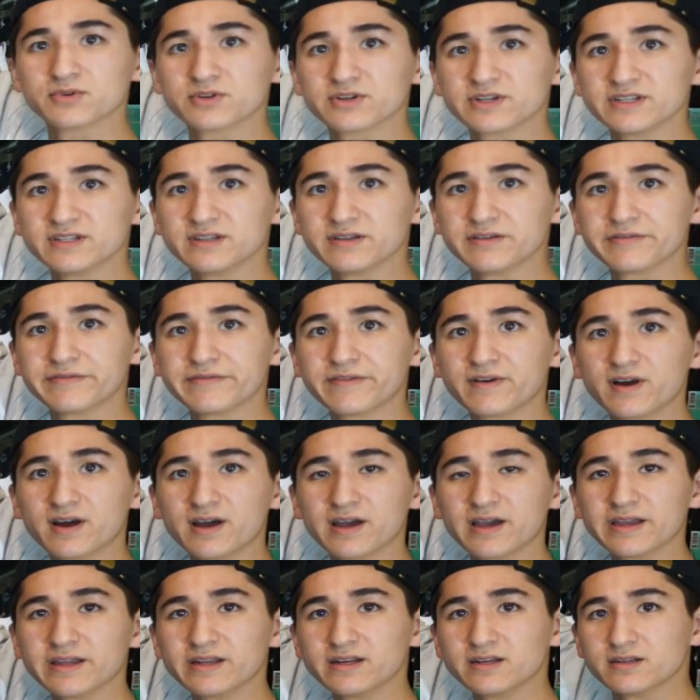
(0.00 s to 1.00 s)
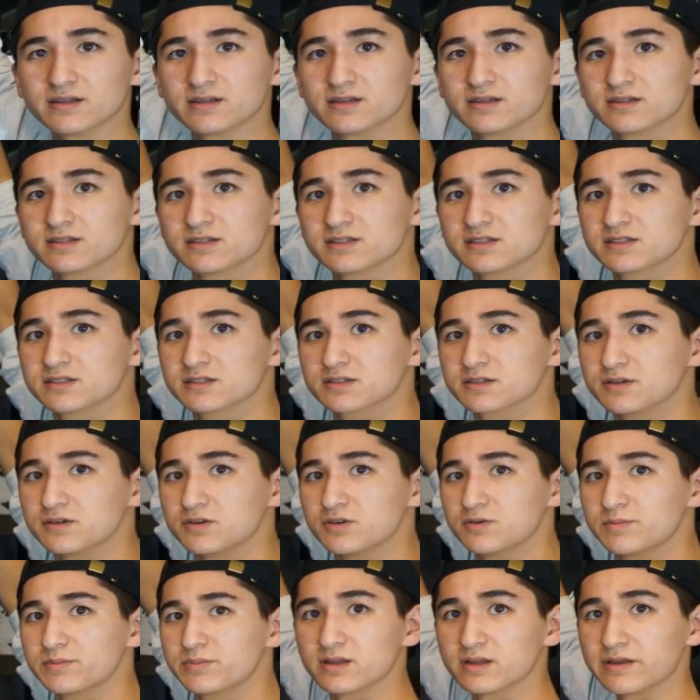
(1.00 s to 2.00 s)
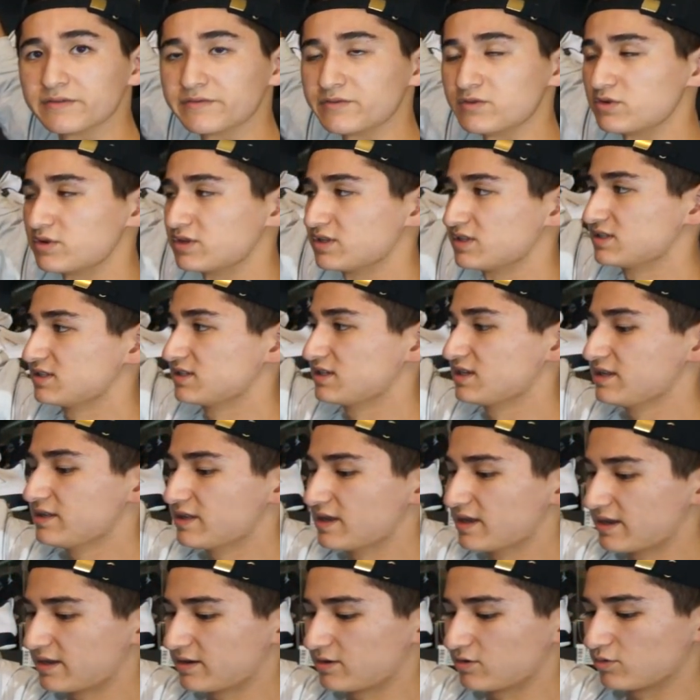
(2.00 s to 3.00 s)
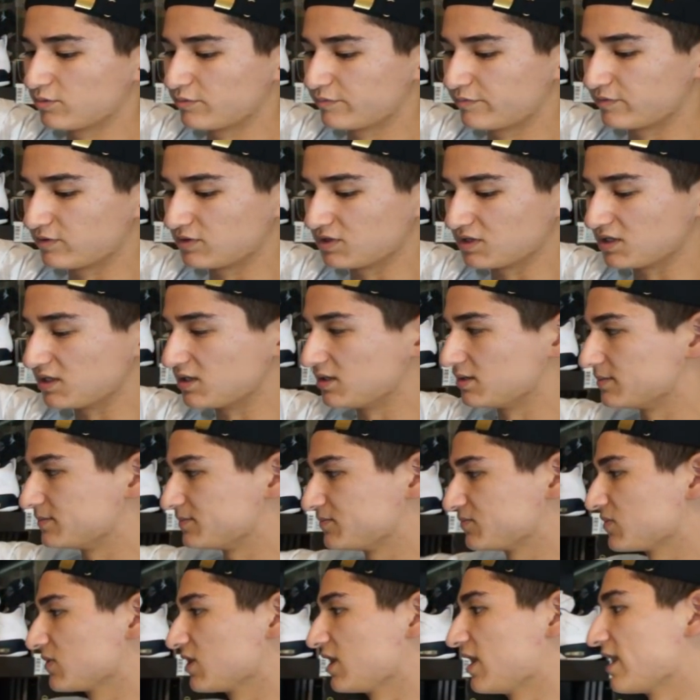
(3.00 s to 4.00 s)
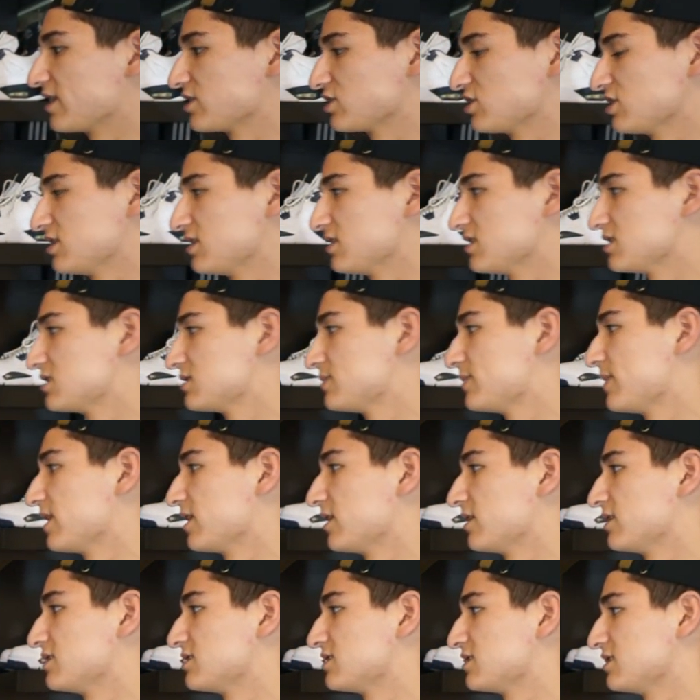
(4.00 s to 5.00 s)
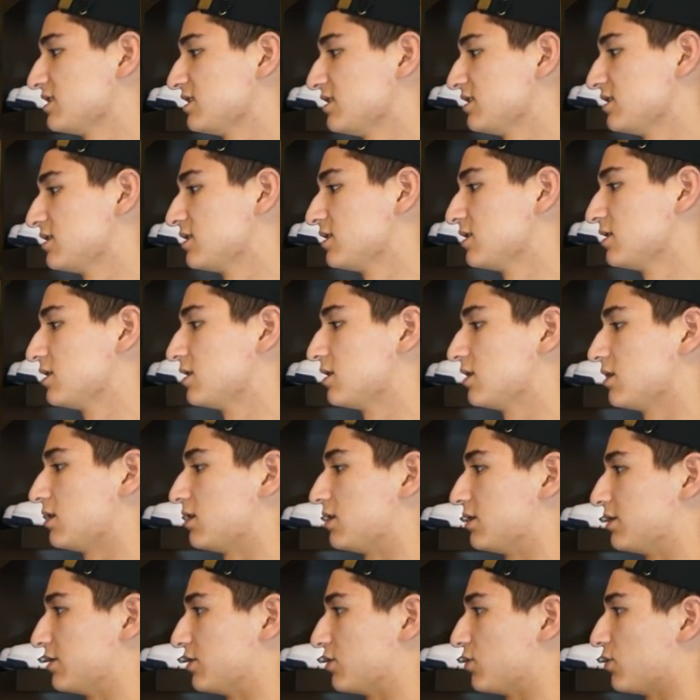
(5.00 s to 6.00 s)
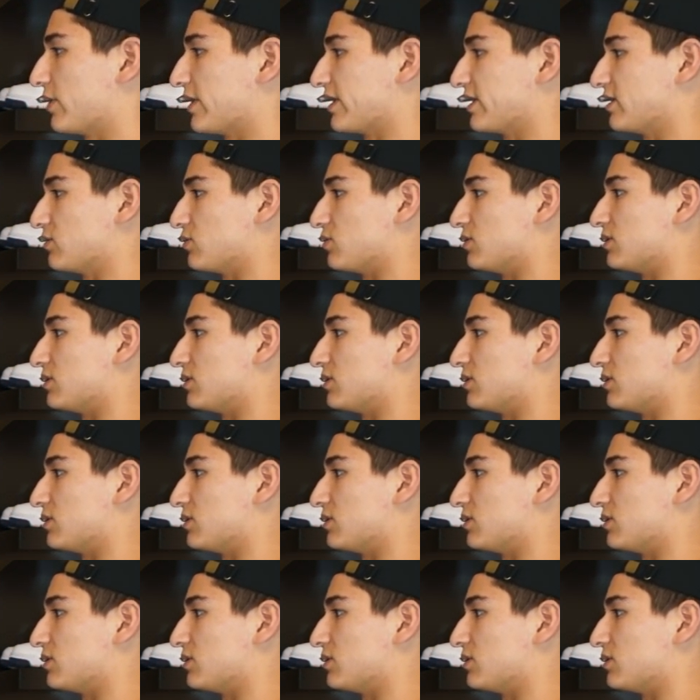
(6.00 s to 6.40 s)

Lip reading: pretty defined scoop. If you can see that, hopefully. Actually, it's better to see on the white